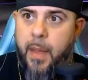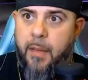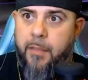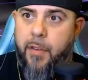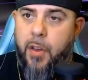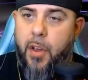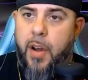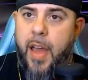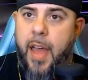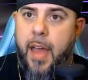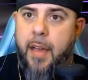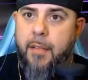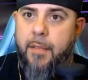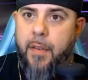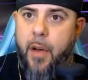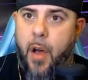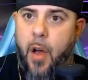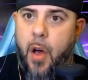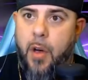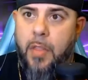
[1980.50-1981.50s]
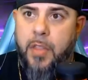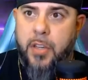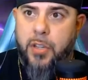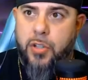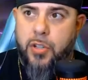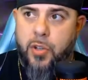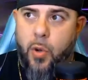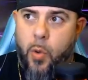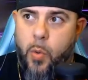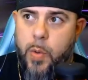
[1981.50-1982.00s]
you're gonna have all these
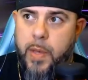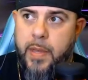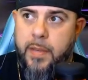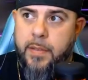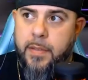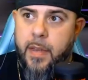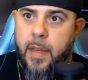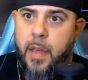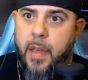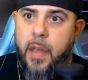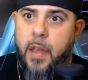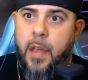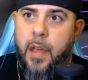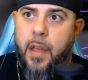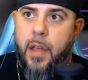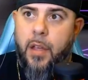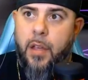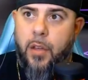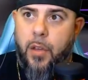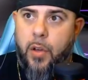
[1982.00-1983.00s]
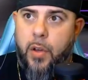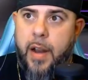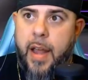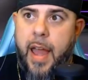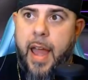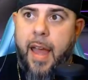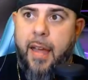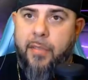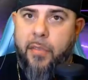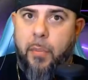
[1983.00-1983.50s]
showings, you're gonna
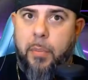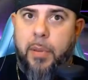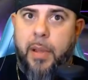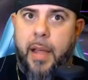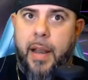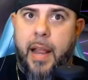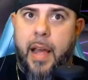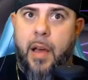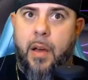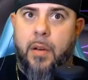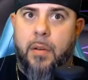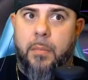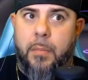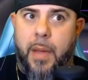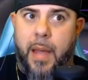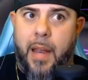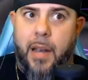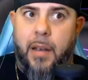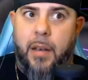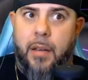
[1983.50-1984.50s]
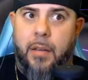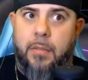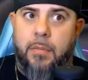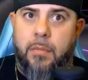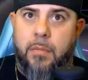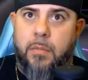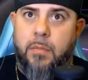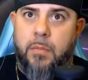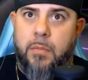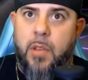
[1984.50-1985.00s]
have to plan out, man.
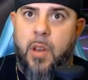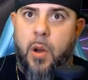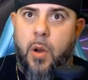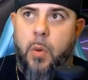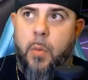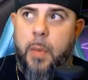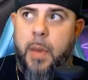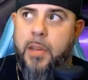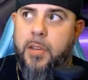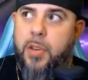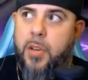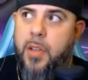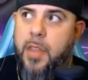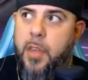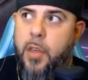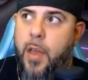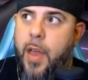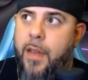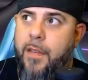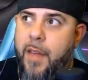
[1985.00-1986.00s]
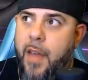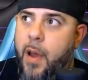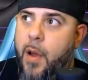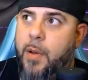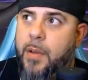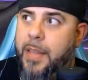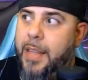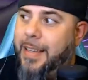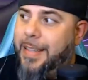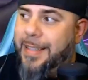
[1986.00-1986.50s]
Make sure that you have
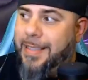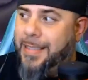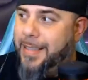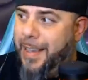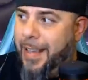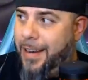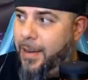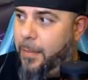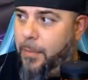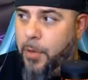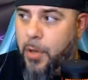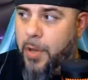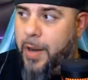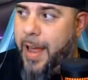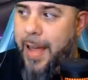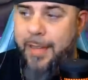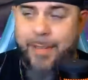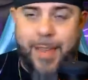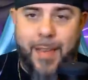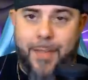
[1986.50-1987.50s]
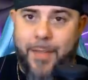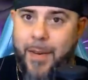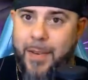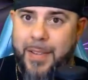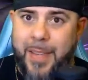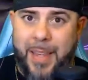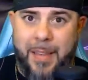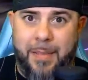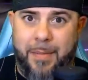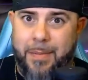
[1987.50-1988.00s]
everything set up. You're gonna have to have
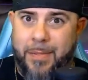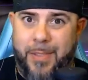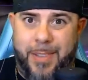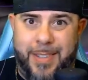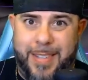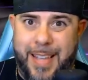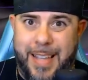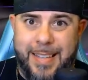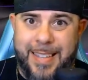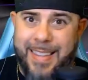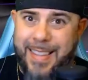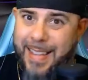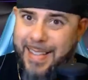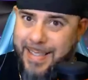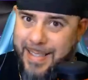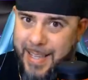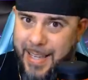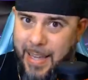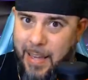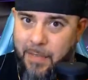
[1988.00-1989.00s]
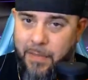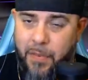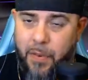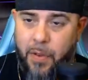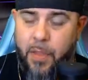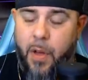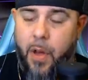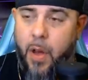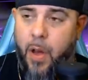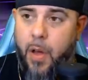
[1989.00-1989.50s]
everything set to the T
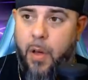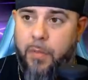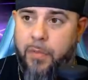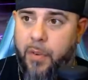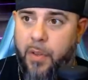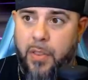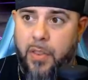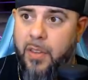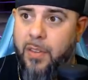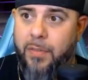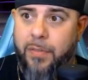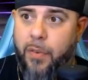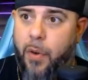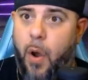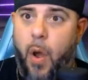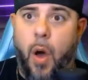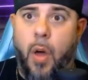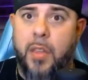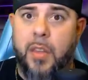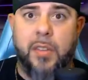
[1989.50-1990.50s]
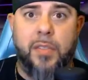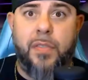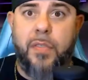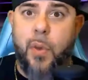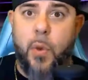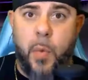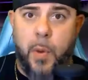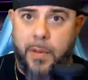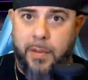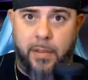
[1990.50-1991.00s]
for all these
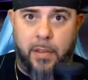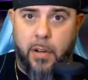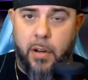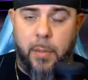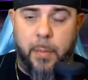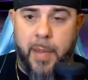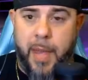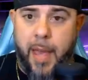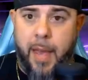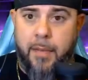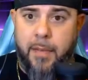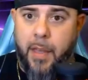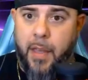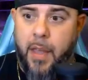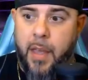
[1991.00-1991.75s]
viewings you're gonna be having.